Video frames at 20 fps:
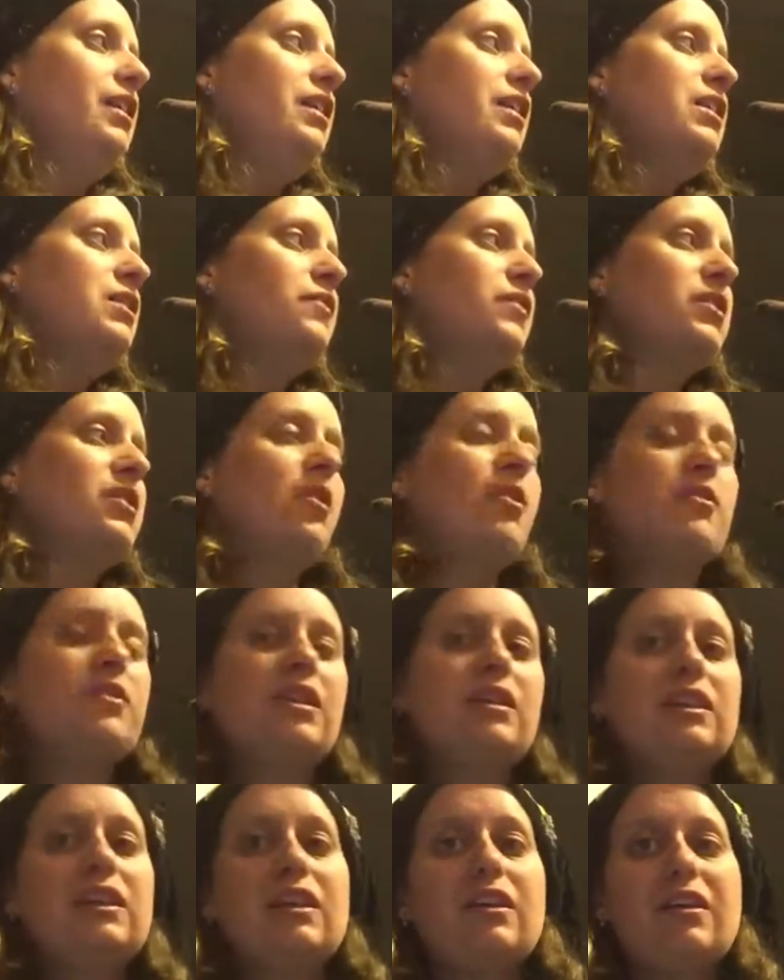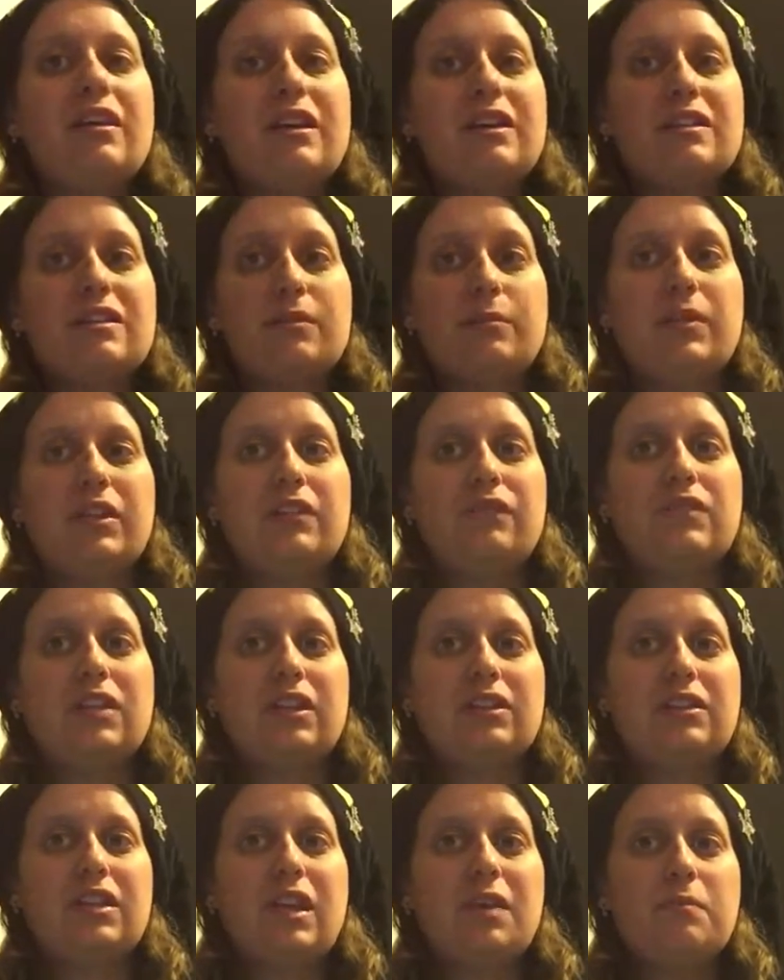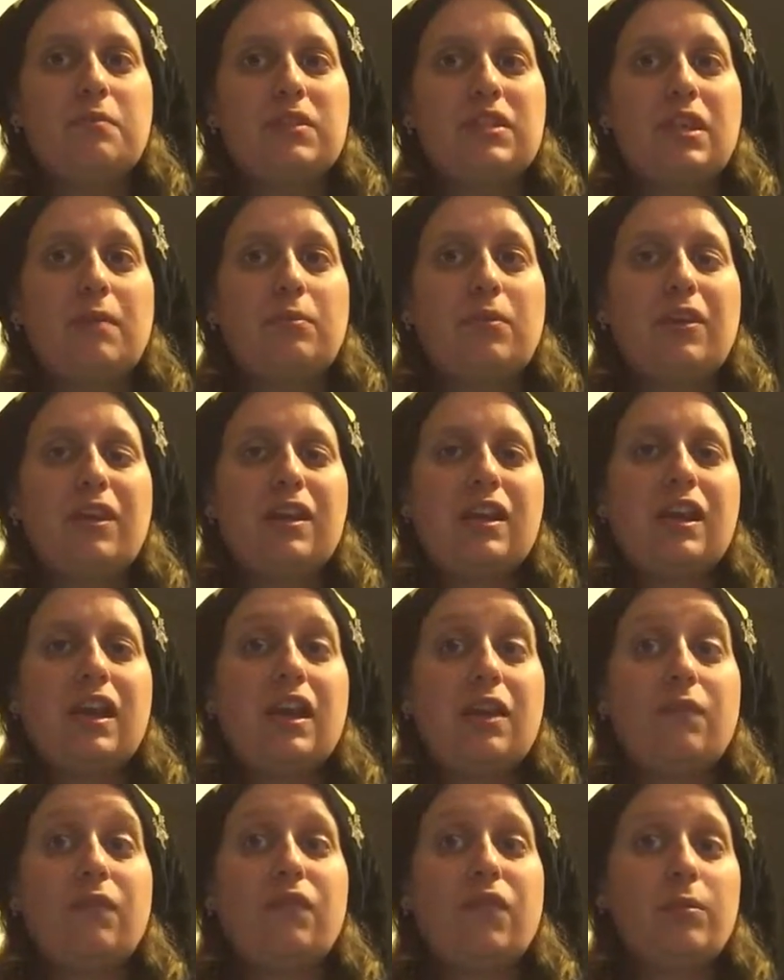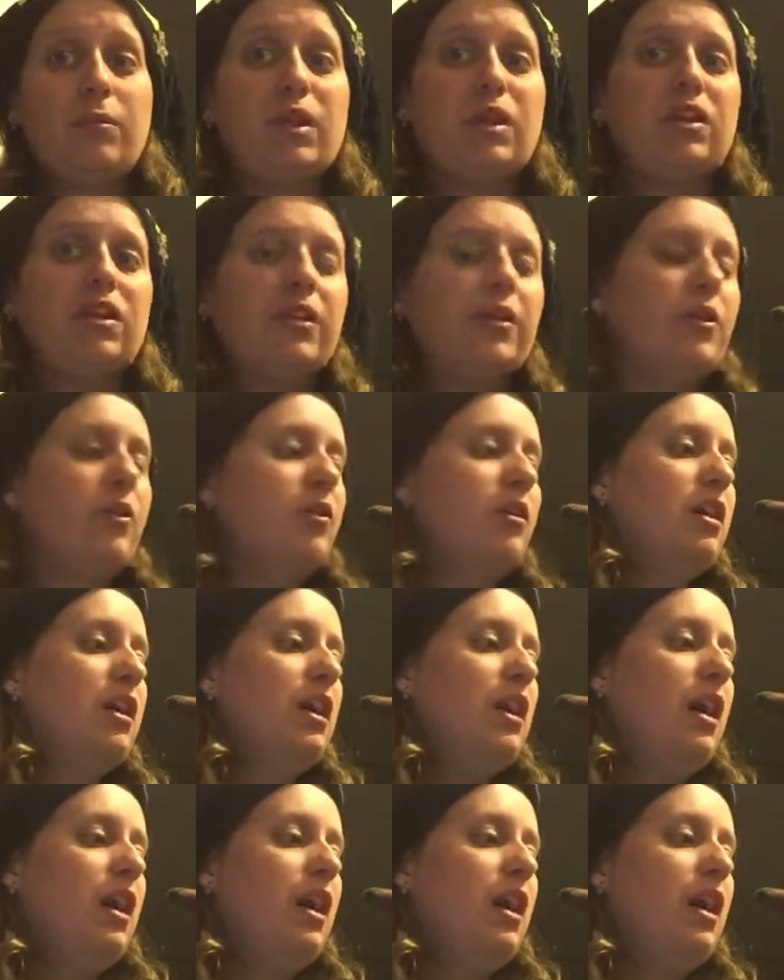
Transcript: Even though that there is a bit of duct tape separating him from the glue.